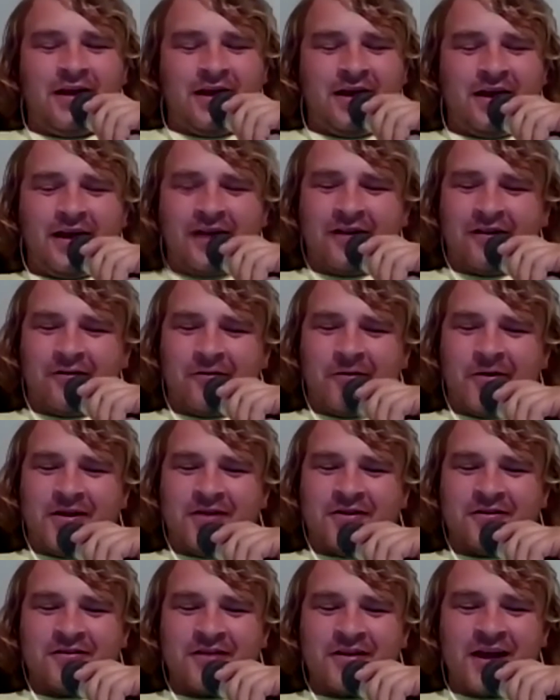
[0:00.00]
and the
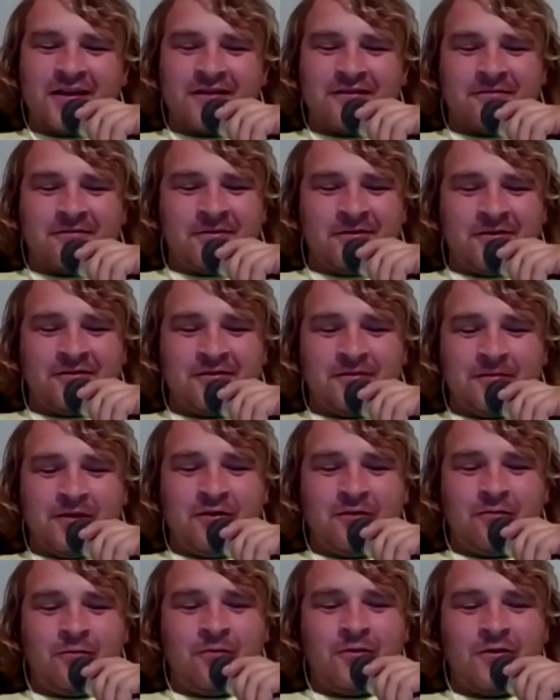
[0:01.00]
weather's not supposed to be
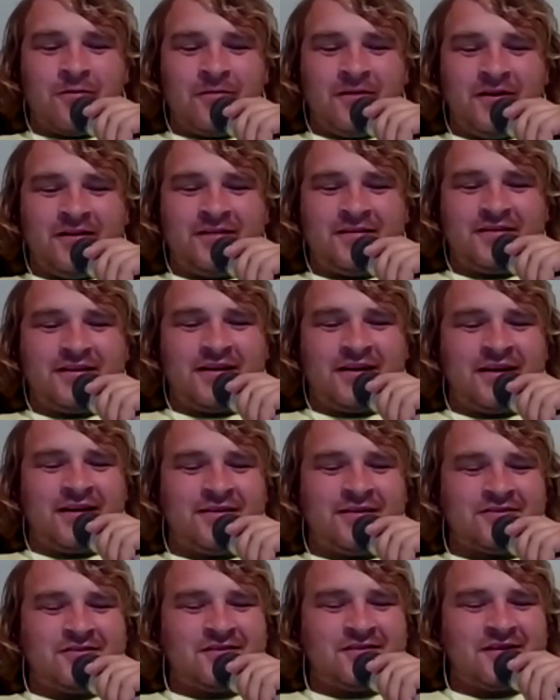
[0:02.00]
the warmest, and
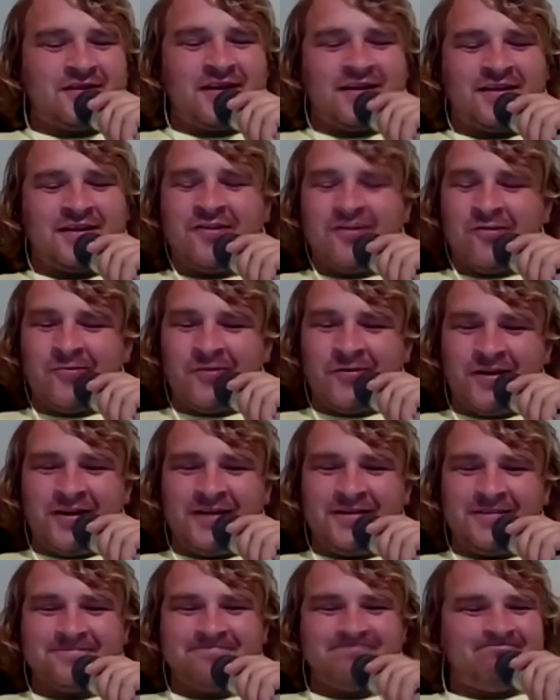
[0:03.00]
it's just like, you know
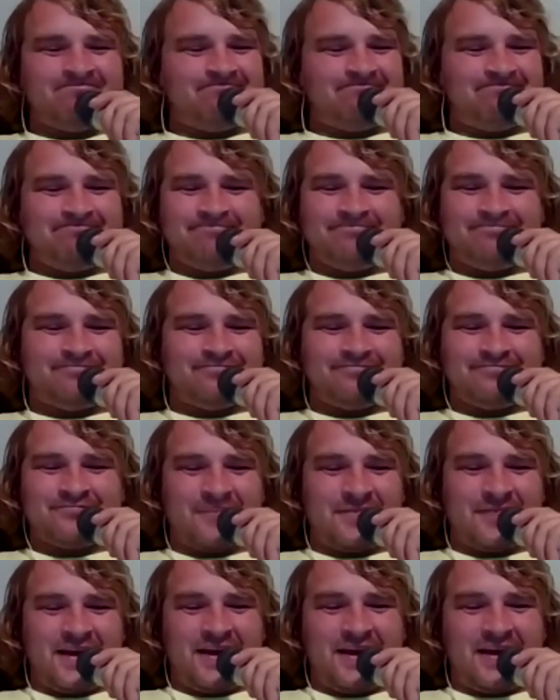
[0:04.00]
what?
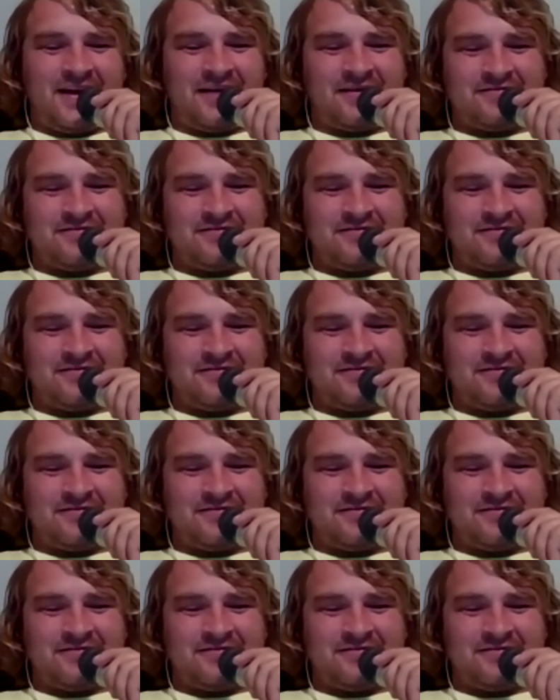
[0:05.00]
Nah,